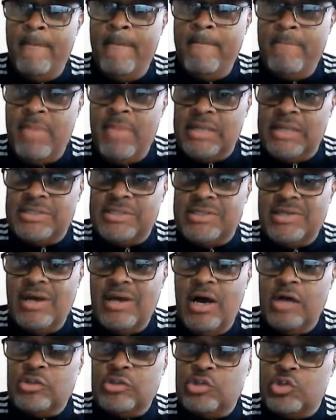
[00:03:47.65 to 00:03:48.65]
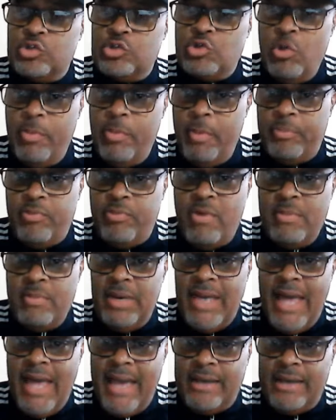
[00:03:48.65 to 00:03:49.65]
mix a scoop of
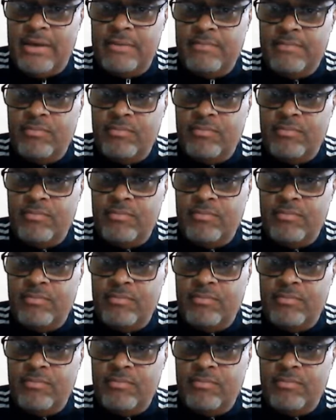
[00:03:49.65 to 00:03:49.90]
Primalac